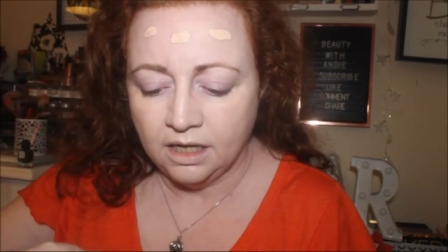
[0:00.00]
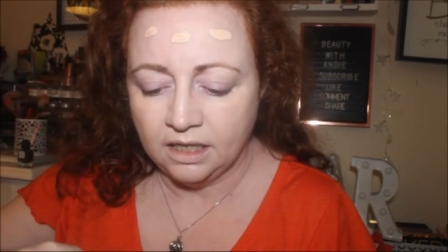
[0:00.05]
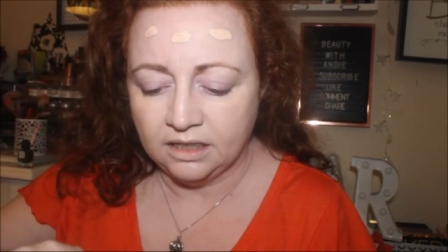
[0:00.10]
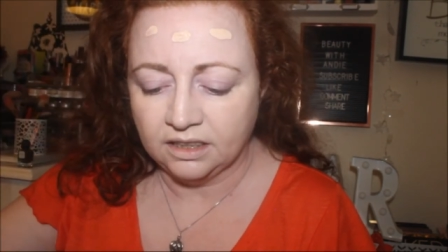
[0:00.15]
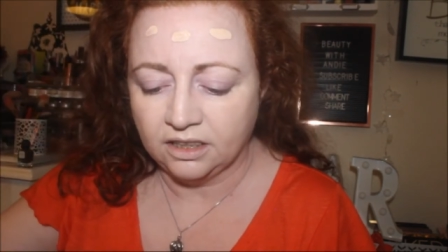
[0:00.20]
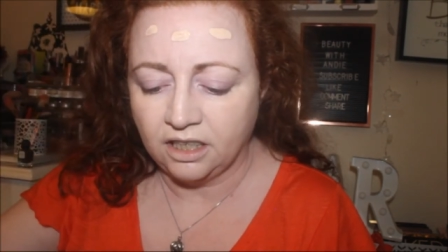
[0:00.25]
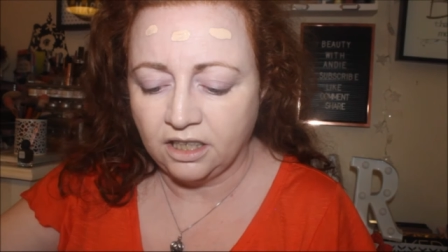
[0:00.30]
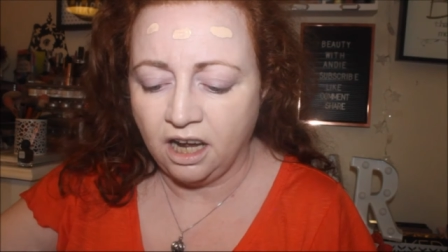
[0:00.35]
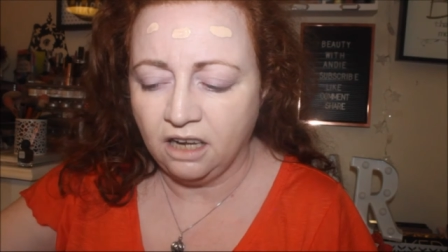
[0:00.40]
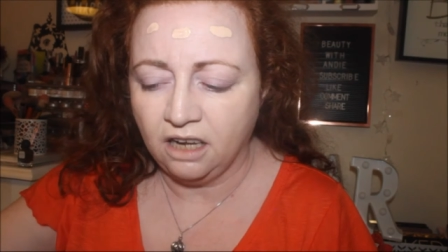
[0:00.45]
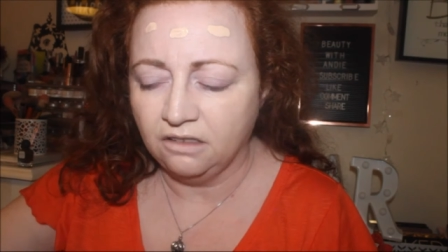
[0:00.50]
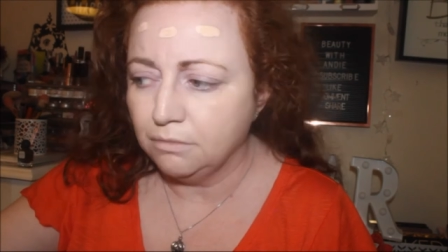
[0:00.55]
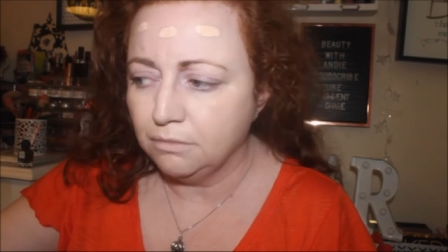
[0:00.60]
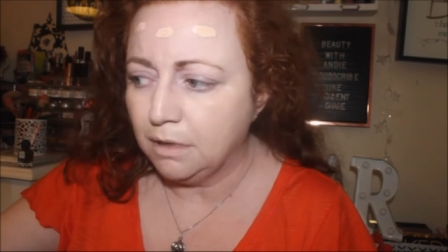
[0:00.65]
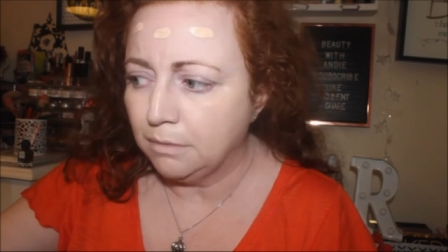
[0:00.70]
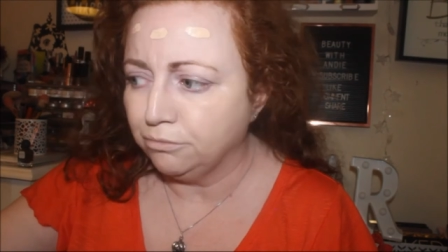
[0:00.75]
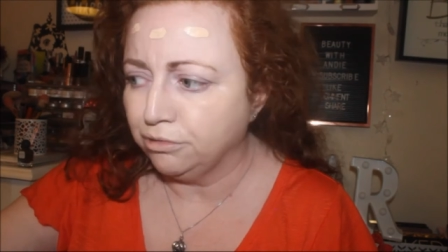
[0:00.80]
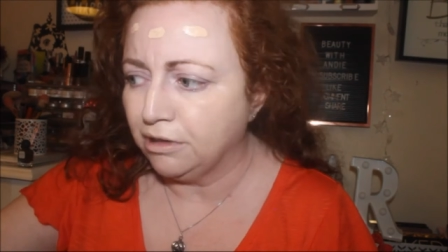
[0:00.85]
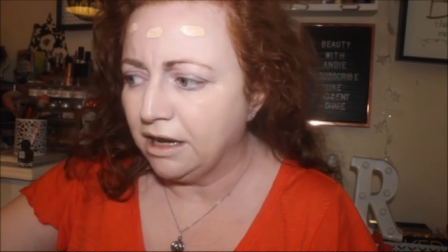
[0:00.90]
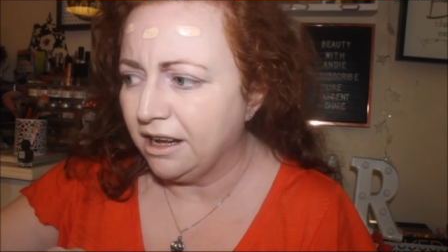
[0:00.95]
And I can't
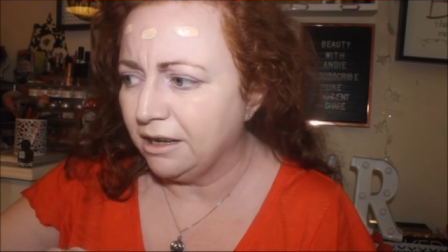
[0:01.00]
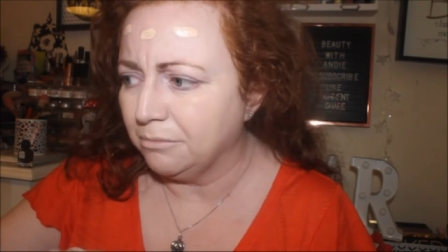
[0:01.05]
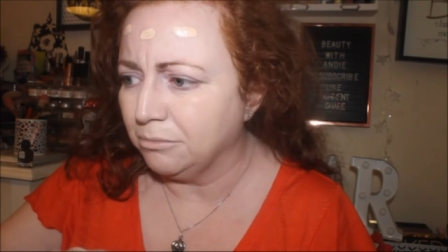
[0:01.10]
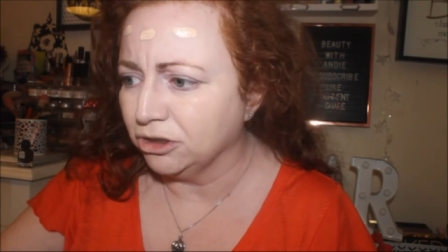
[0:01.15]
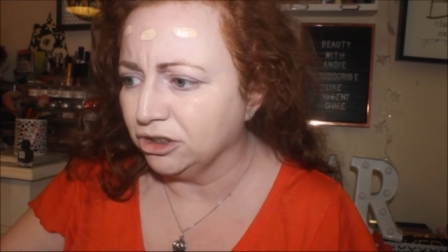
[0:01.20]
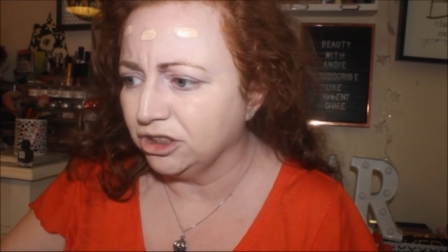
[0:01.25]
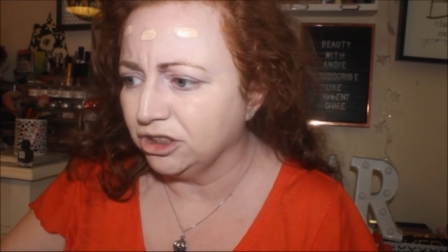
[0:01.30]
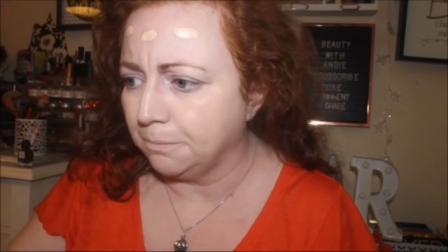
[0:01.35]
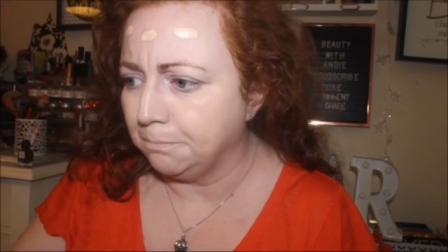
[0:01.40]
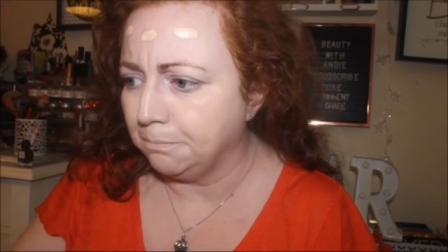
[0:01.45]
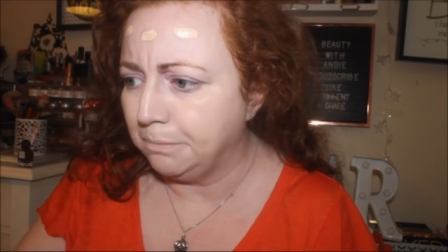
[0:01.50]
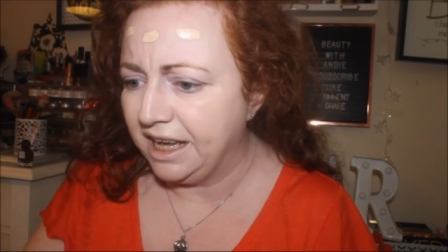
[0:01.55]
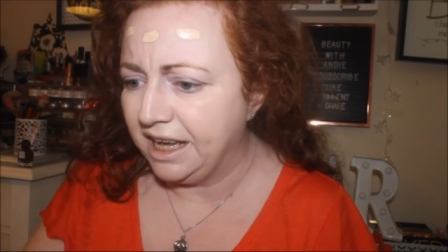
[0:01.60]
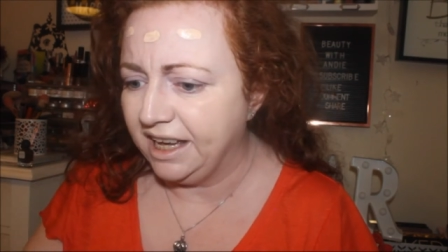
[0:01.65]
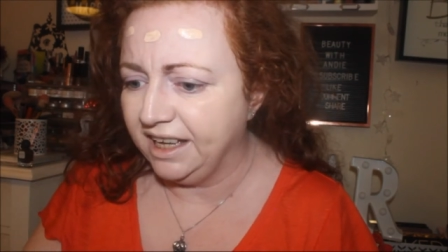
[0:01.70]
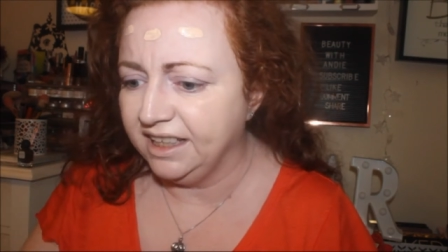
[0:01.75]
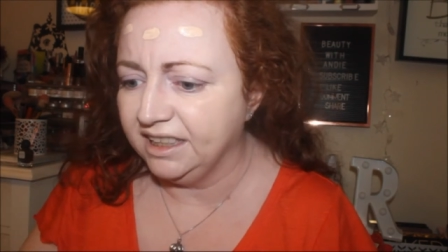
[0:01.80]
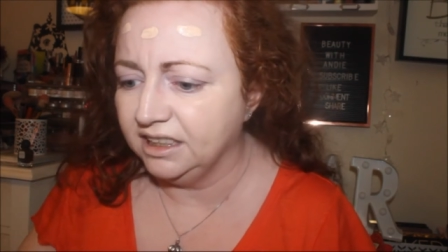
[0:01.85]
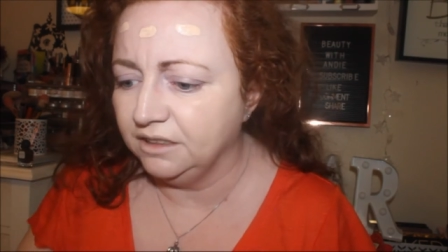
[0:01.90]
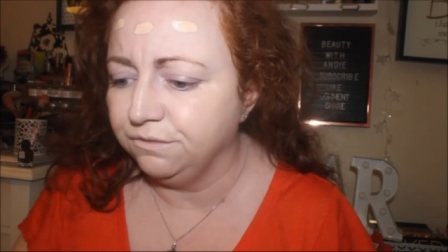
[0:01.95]
remember how much I
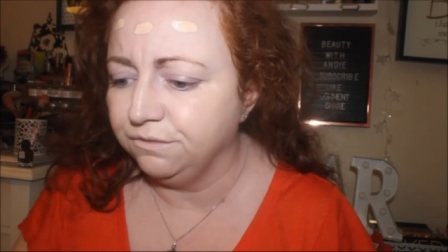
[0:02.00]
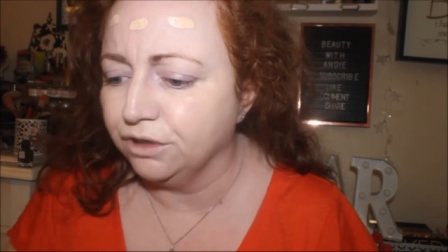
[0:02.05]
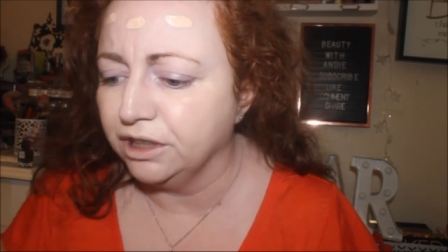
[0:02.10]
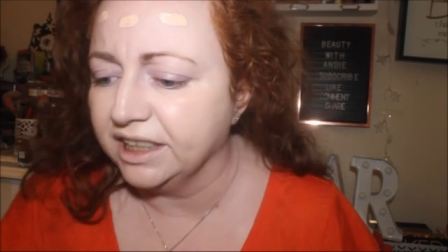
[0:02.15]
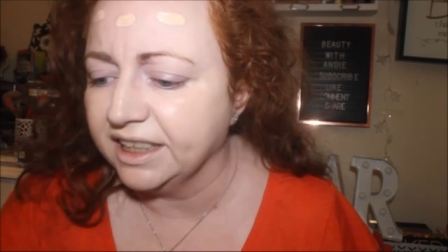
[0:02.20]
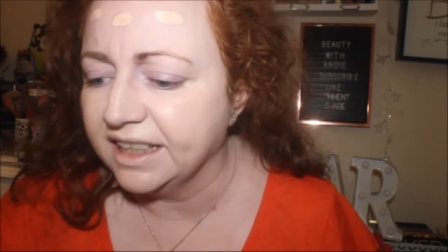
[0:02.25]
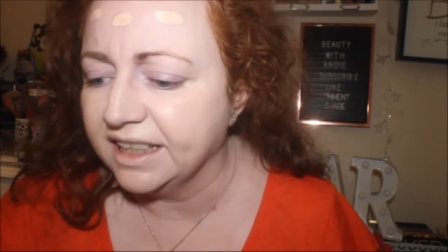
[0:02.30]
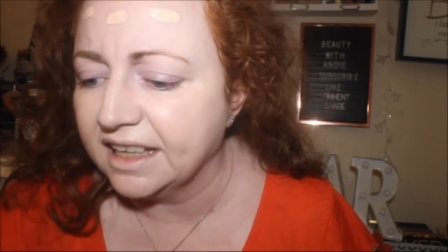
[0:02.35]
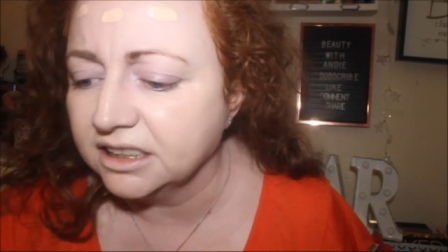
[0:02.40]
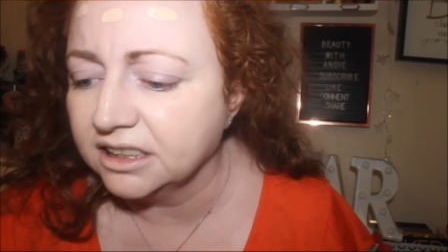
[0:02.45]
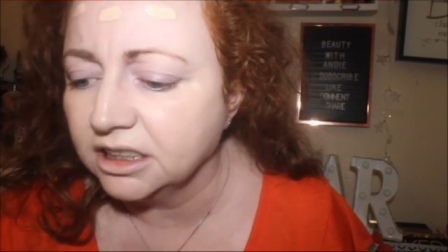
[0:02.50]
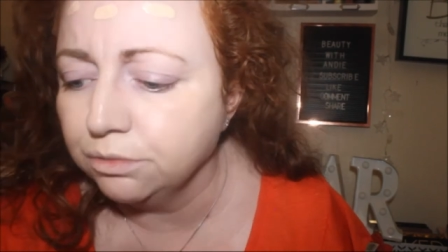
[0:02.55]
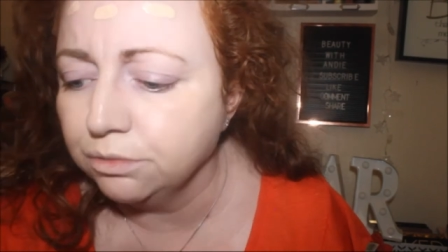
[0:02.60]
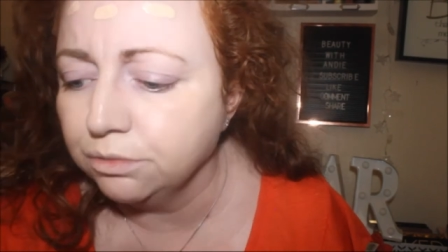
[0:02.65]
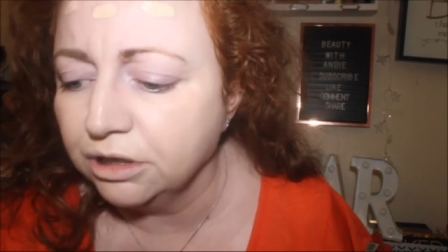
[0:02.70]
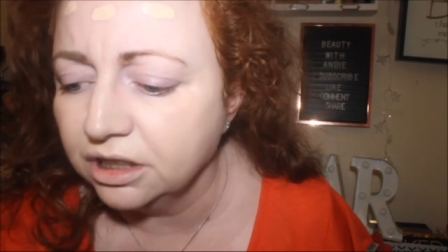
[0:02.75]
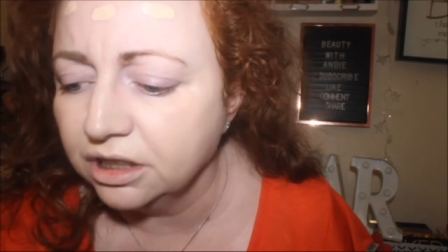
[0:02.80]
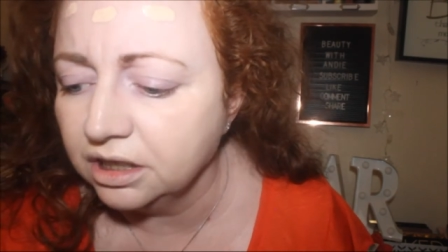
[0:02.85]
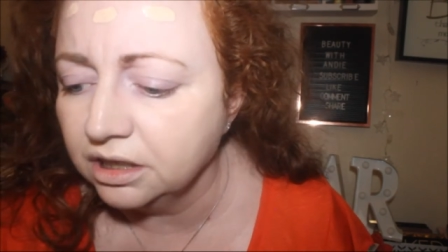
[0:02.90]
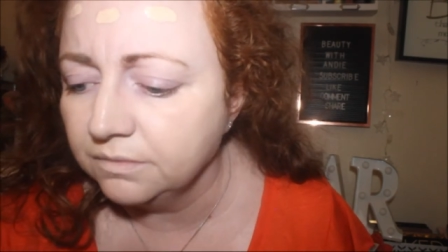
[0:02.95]
paid for the
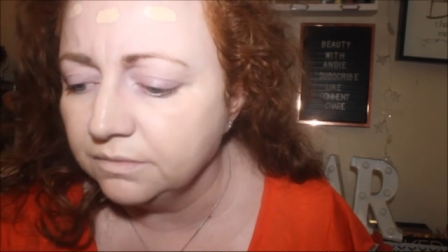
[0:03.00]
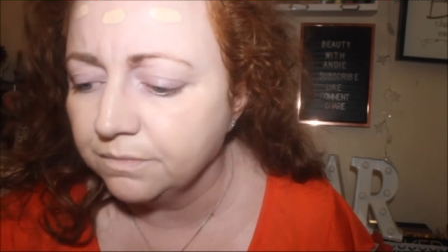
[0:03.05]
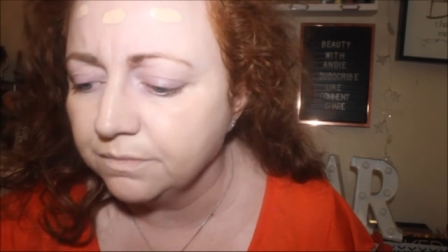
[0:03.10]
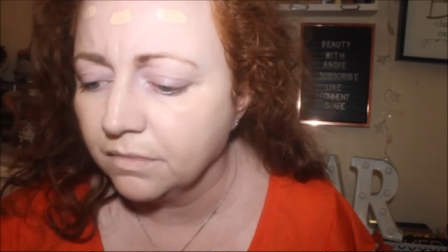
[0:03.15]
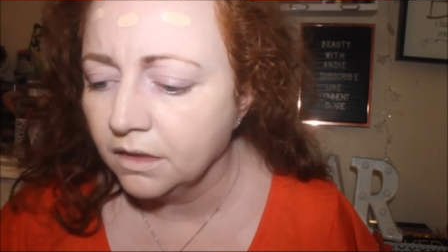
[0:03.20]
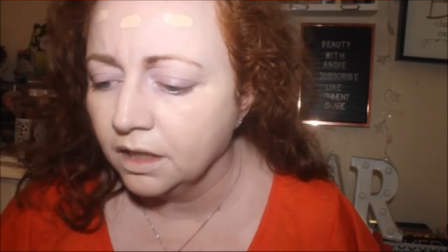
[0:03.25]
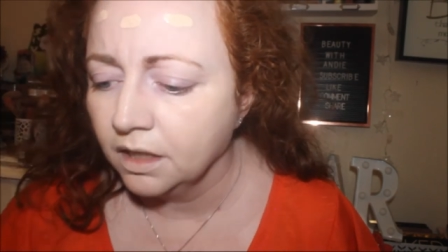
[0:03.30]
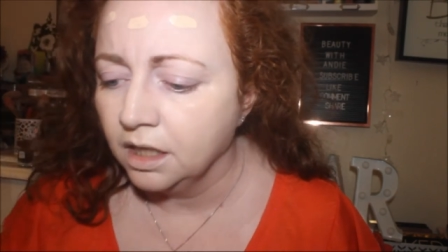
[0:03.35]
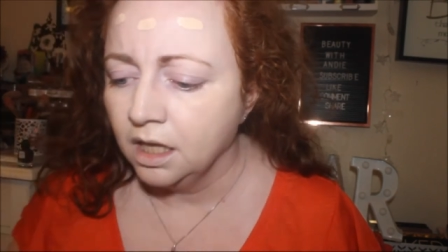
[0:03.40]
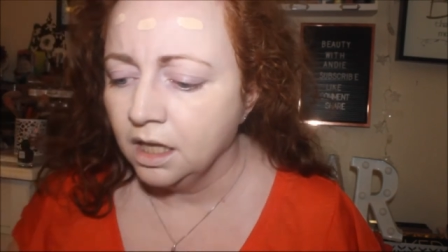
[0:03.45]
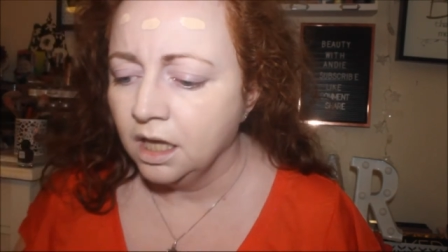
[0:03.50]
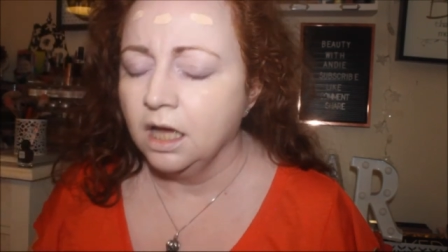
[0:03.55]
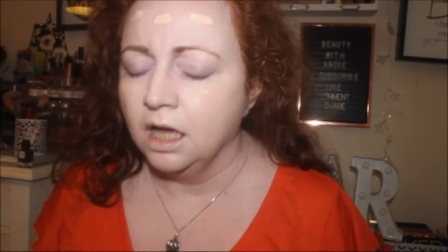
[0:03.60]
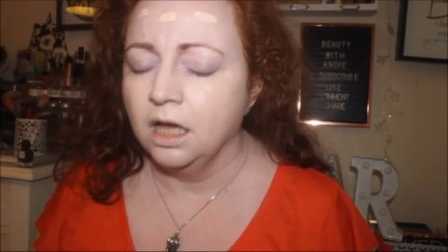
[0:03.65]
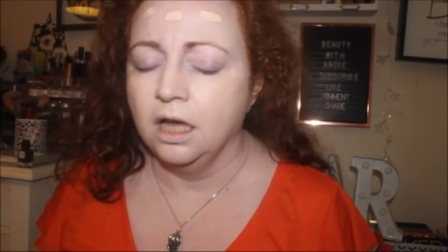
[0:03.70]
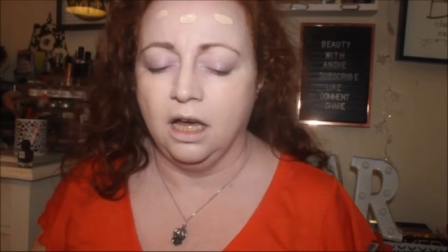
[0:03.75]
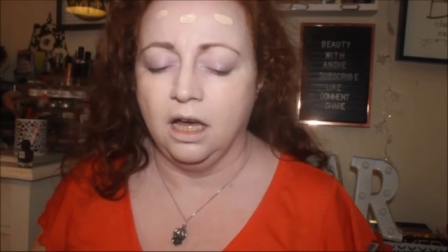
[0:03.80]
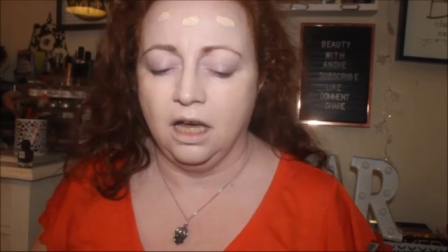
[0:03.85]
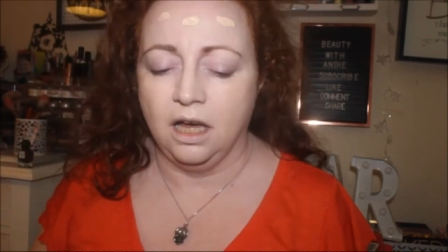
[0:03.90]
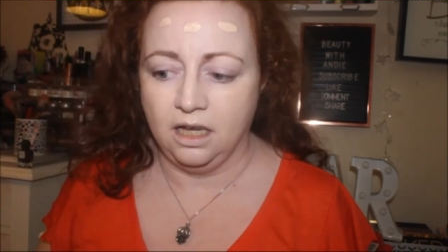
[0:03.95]
actual
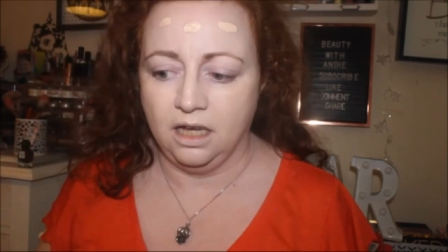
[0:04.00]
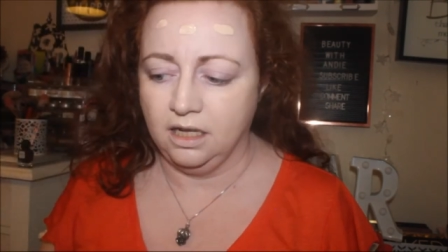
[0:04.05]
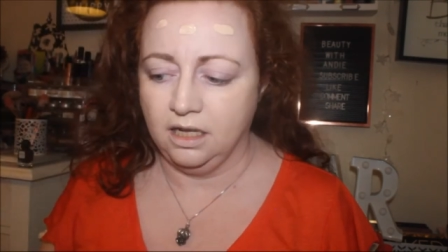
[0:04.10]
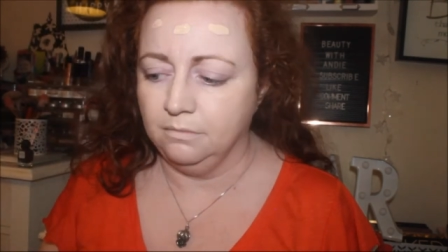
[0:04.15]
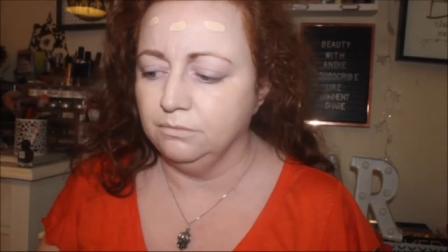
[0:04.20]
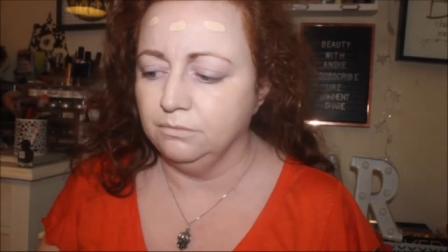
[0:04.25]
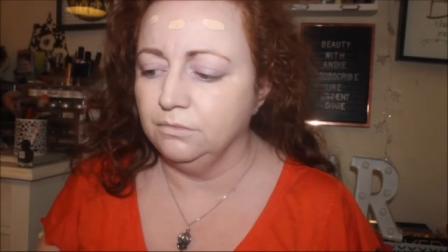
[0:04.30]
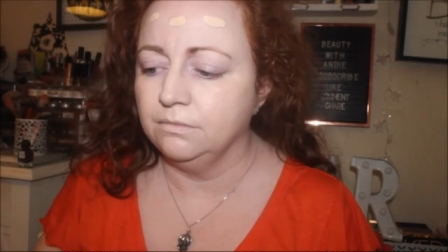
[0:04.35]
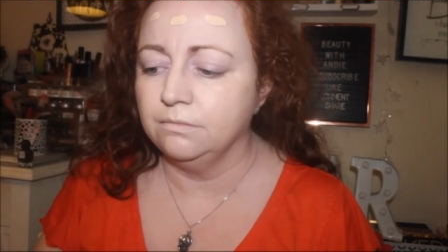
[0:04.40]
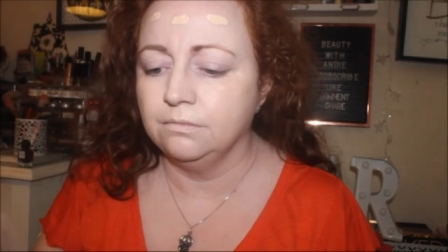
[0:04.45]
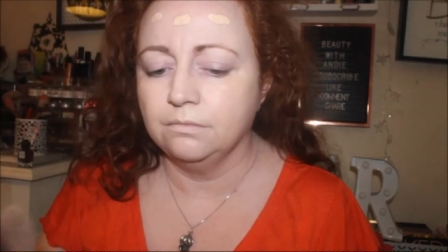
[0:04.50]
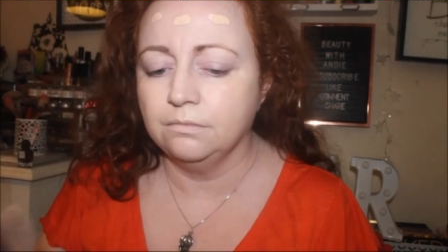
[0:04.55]
um,